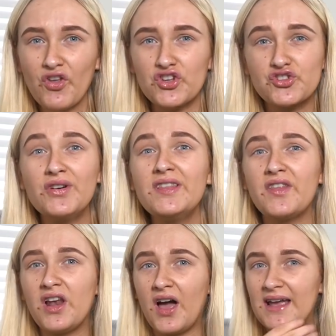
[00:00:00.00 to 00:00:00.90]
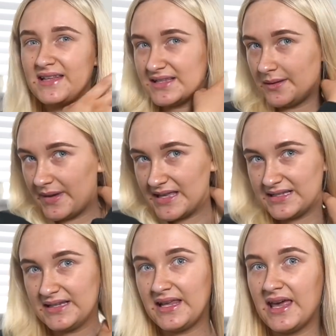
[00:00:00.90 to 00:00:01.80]
sorry that the lighting isn't
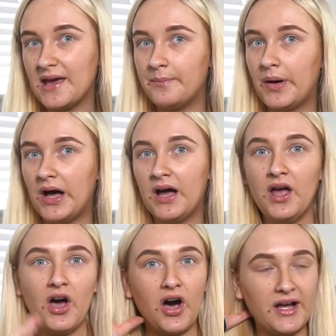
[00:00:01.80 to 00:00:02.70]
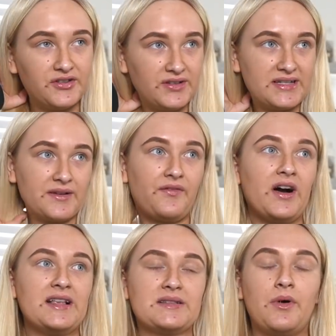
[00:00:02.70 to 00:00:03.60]
amazing in here, but I do need to
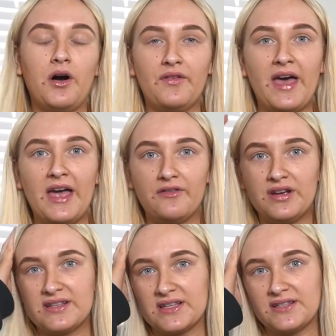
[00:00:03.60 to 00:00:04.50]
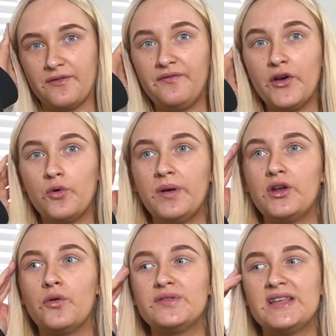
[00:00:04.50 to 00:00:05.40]
find some other areas to film in.
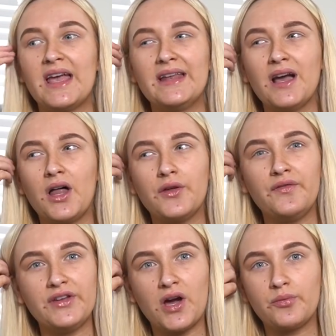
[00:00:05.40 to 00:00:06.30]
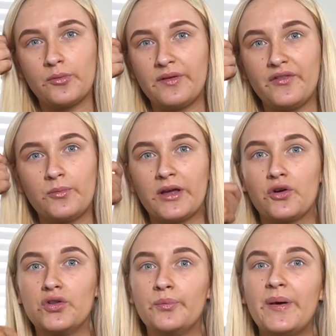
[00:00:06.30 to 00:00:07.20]
Obviously any other video I'd probably film like
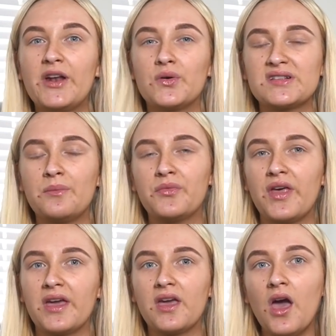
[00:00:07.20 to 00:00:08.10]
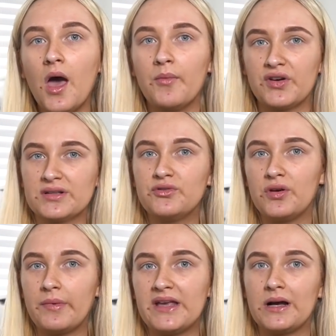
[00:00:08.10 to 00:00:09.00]
on the bed or something, but because I'm
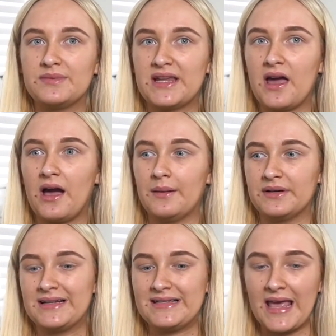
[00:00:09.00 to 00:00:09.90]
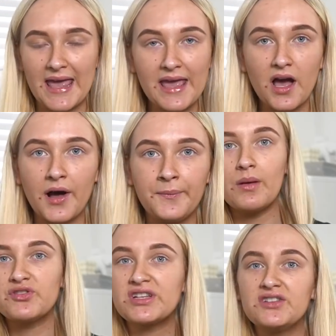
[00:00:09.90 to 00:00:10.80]
doing makeup today, I'm gonna sit here. I'm
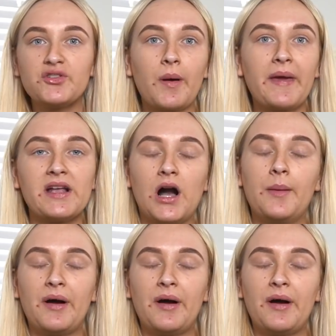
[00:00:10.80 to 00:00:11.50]
just gonna do my makeup.